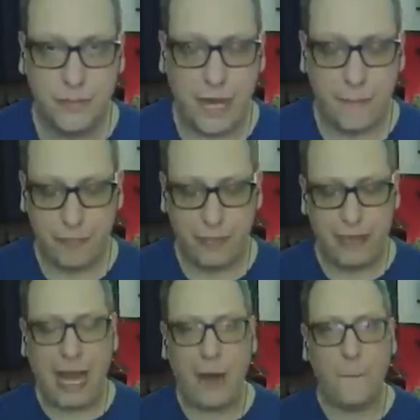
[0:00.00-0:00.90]
Right,
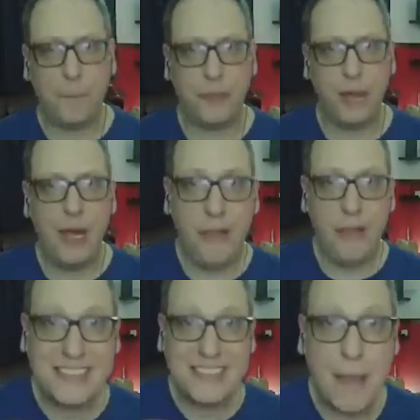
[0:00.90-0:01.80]
now,
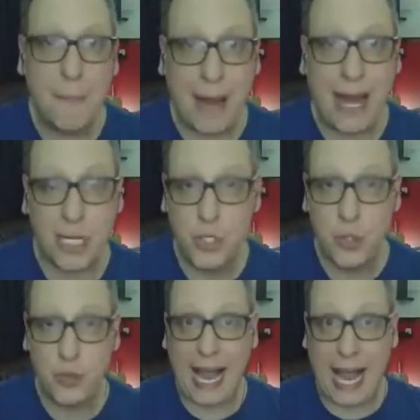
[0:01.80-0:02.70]
let's get back
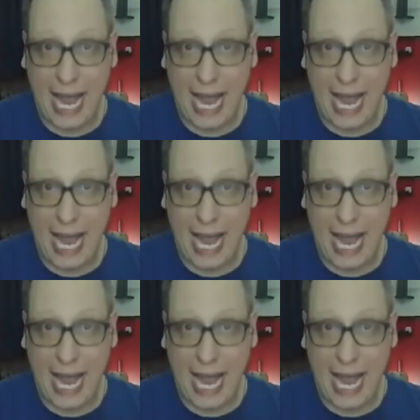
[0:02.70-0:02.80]
to the